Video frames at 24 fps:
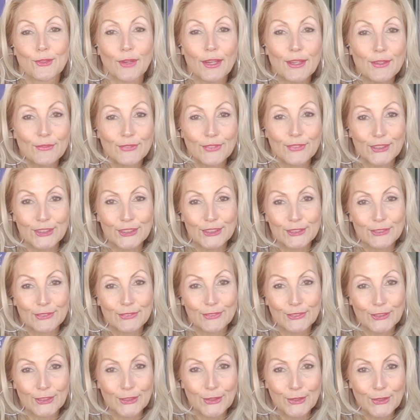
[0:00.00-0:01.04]
grateful
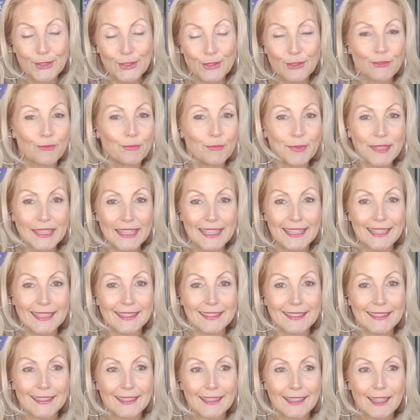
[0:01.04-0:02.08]
for who you've
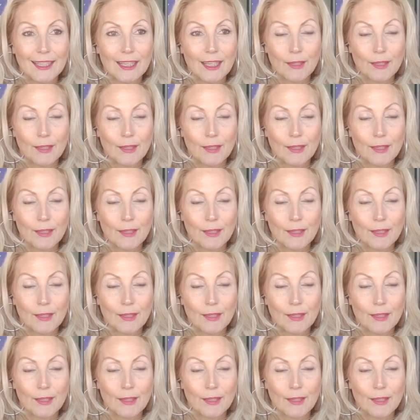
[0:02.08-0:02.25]
been,